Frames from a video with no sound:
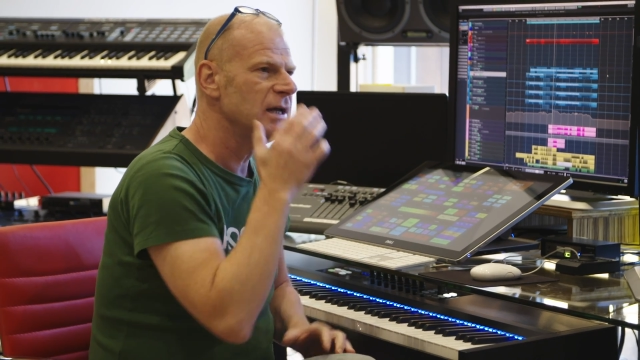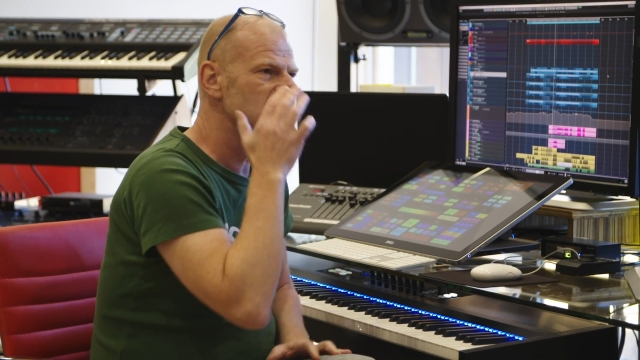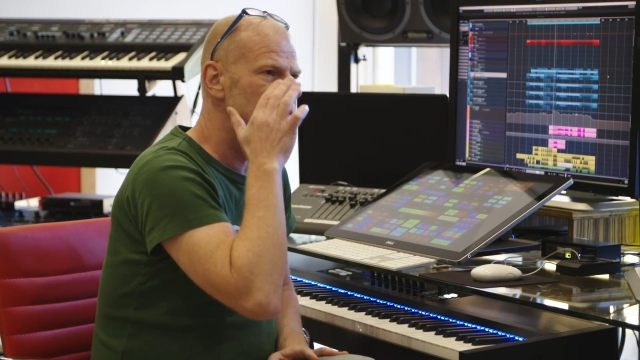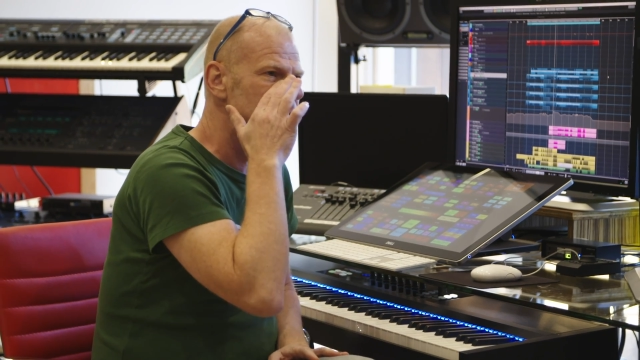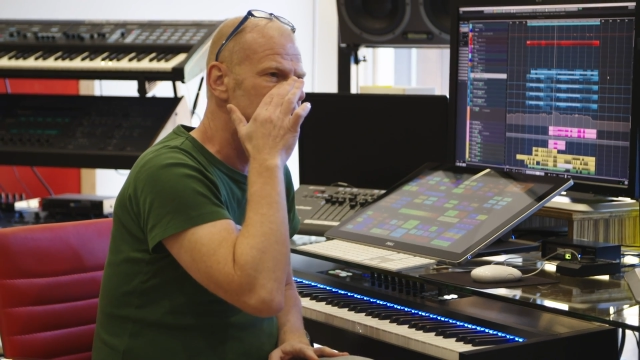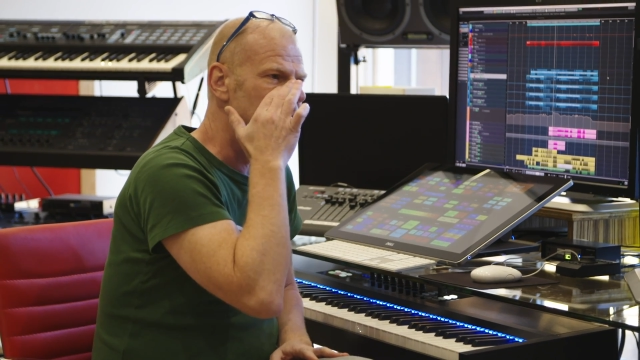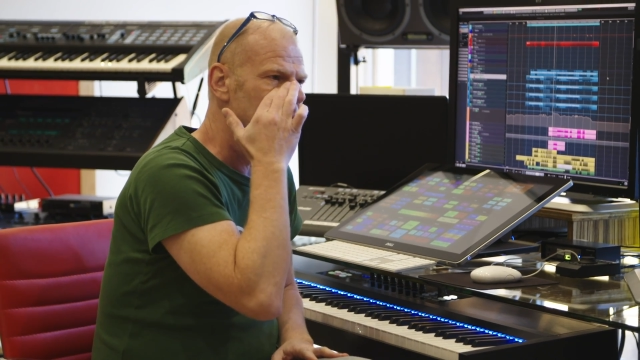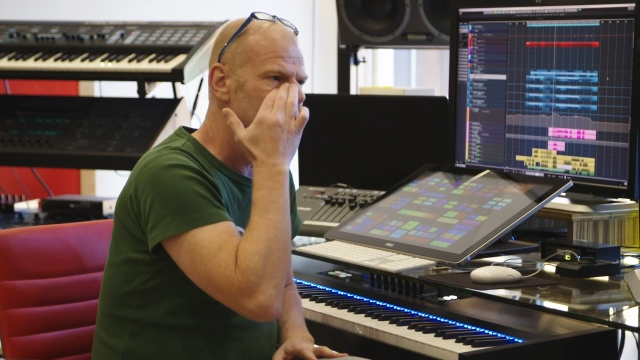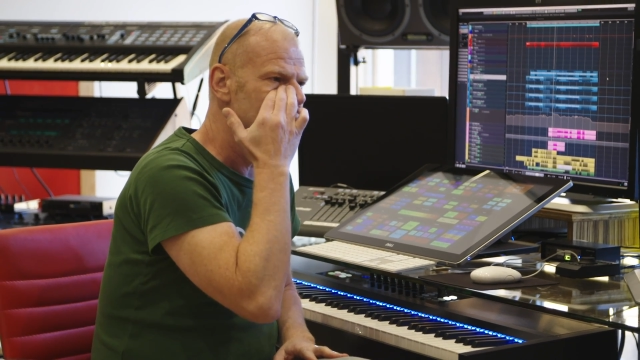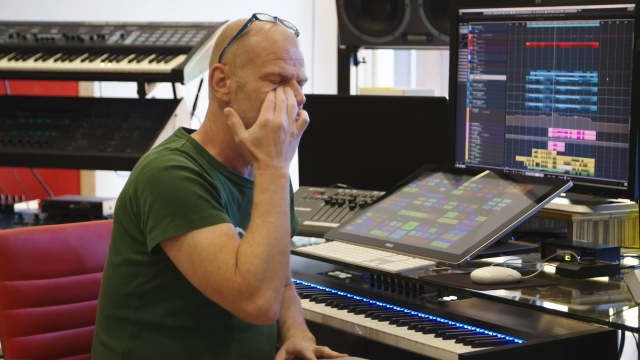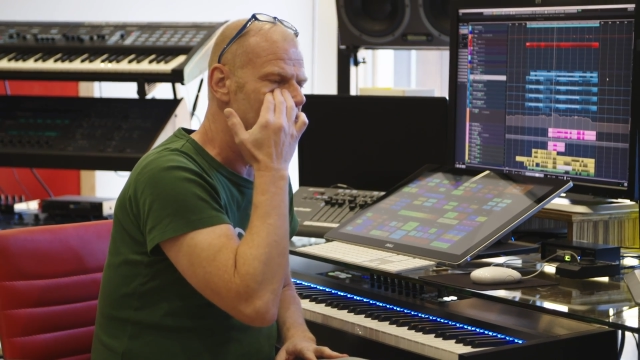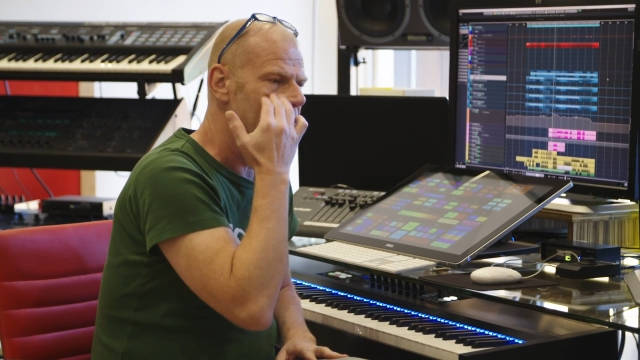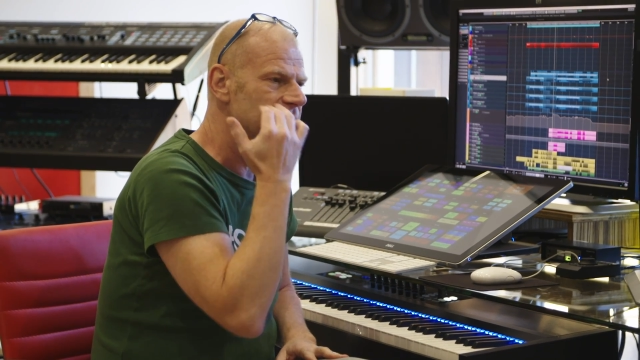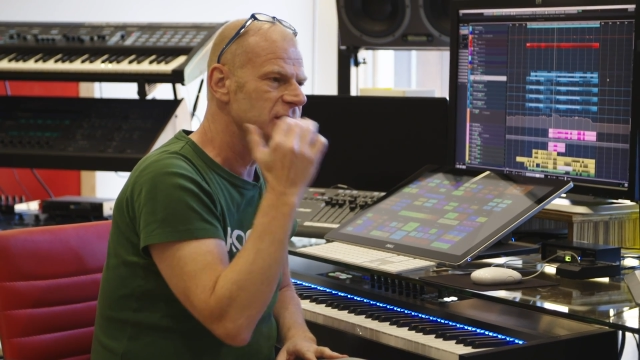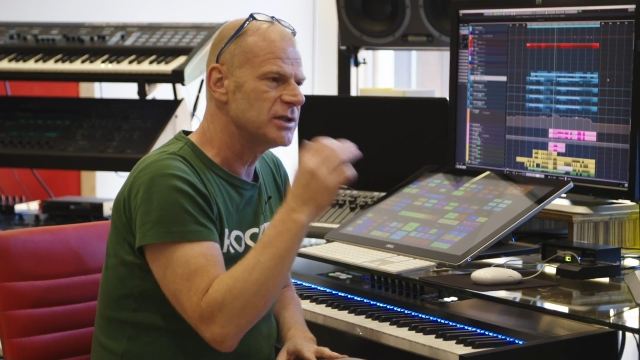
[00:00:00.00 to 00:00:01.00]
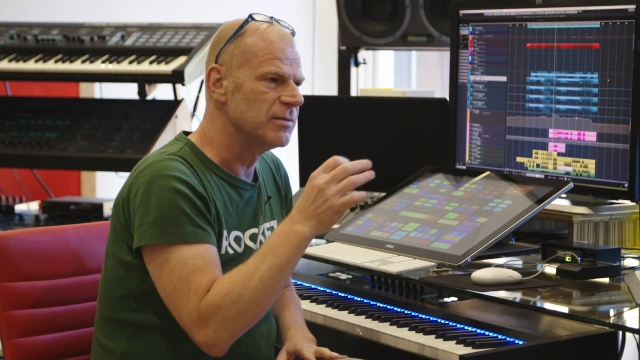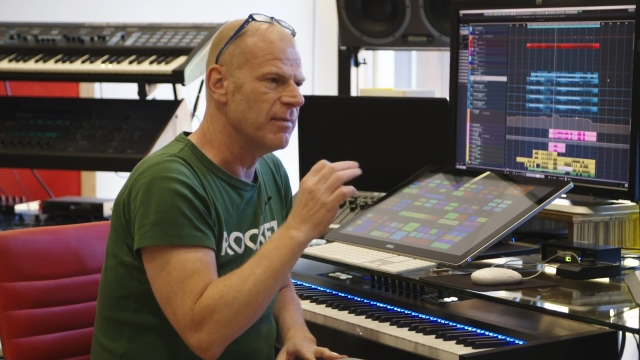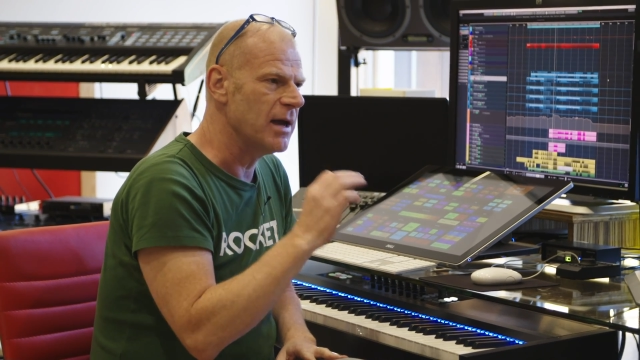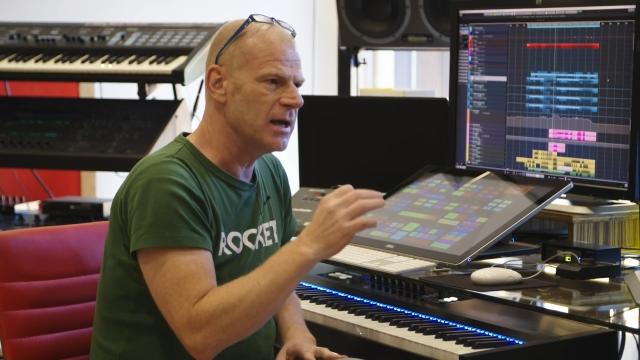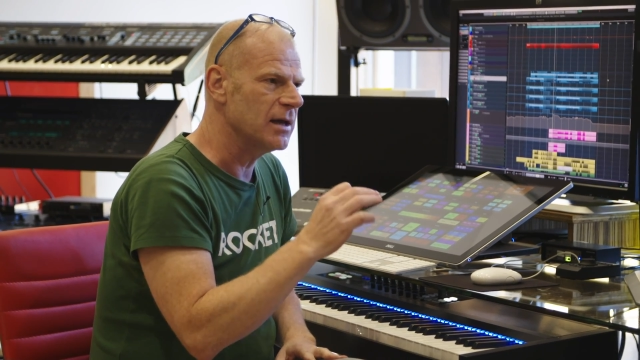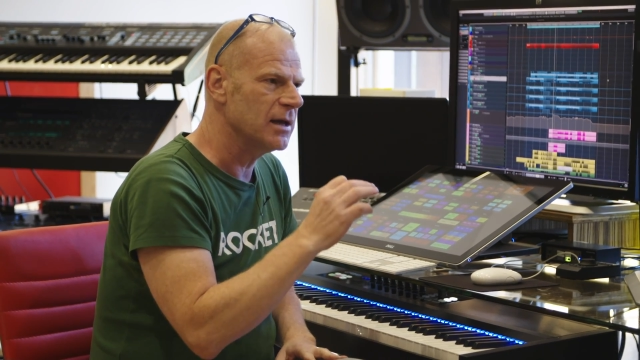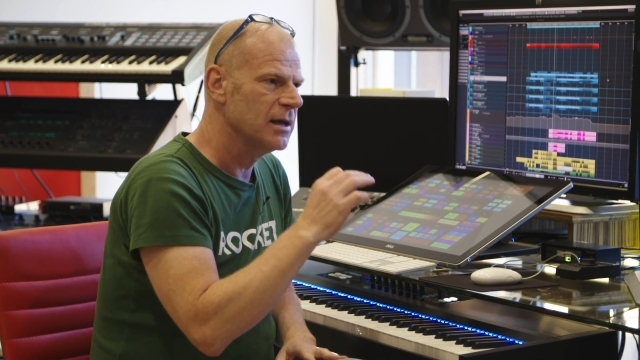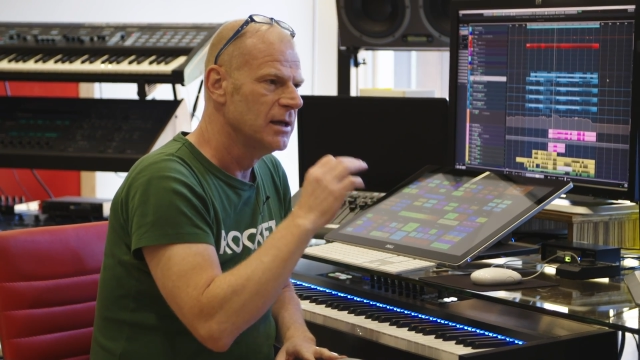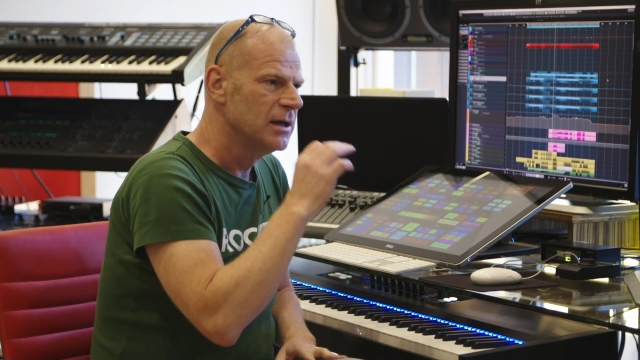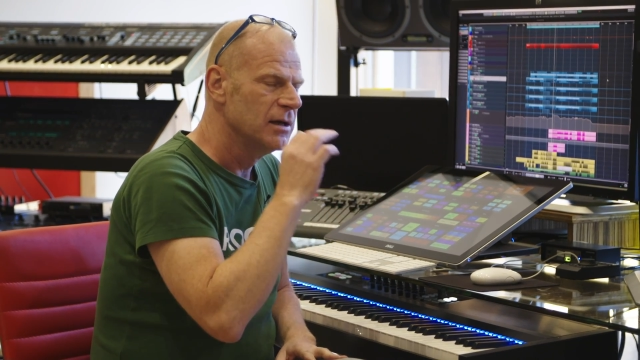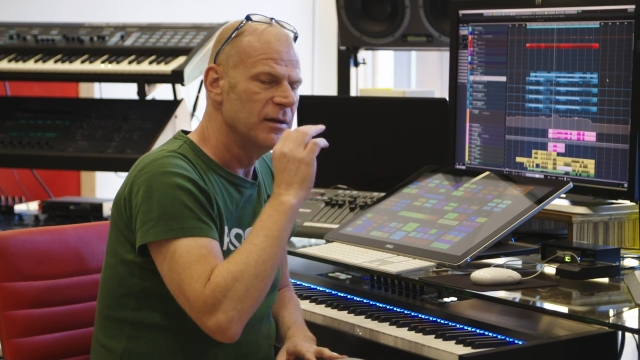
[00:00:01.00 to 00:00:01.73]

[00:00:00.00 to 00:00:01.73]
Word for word: interesting insights to make